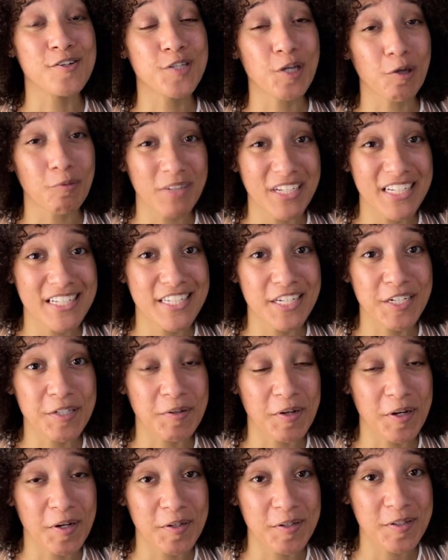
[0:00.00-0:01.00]
there's so many
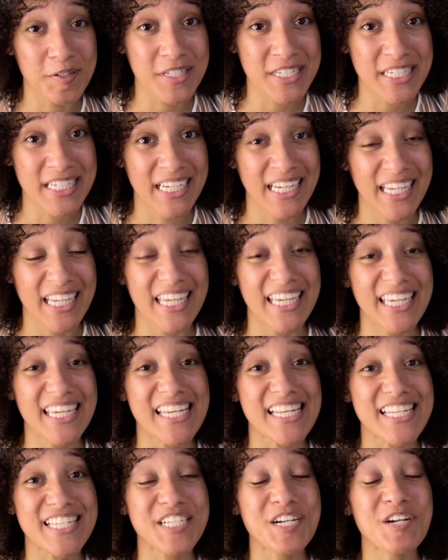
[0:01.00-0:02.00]
zeros,
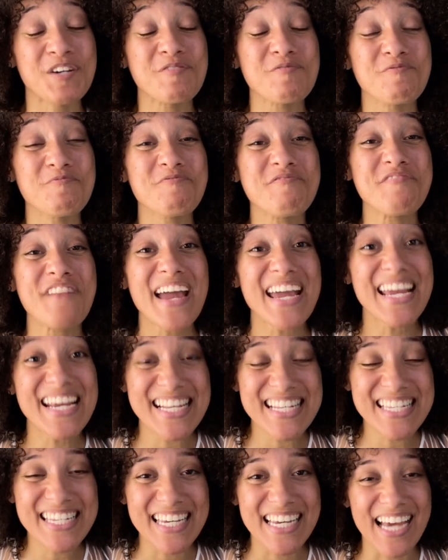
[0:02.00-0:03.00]
is
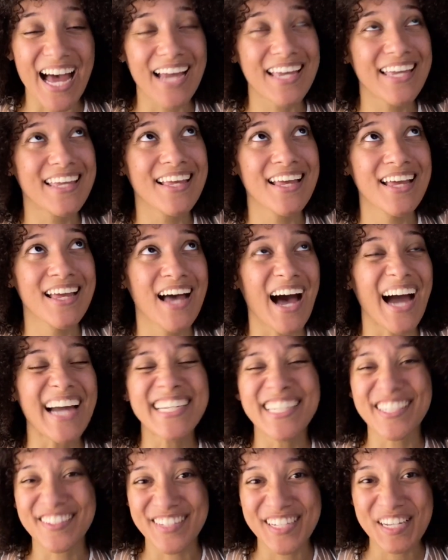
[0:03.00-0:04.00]
crazy.
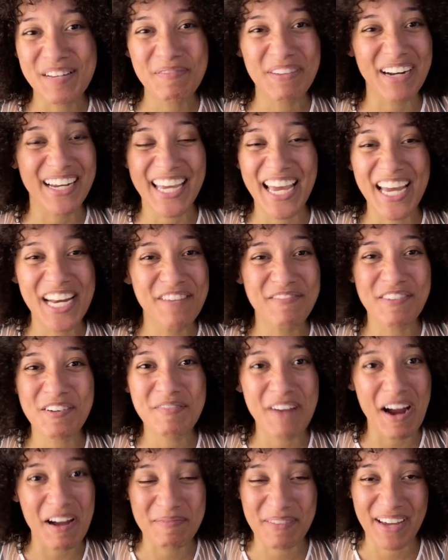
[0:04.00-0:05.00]
I hear it, but I can't
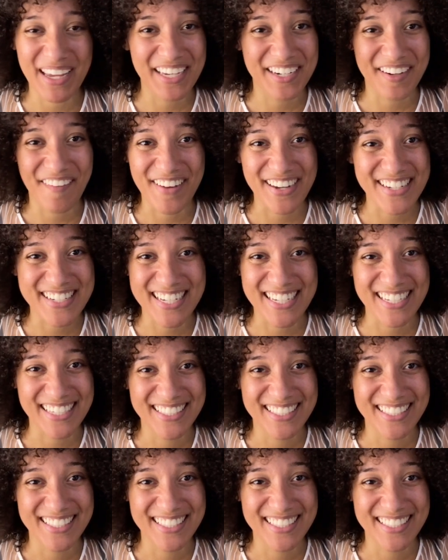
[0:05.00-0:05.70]
even wrap my head around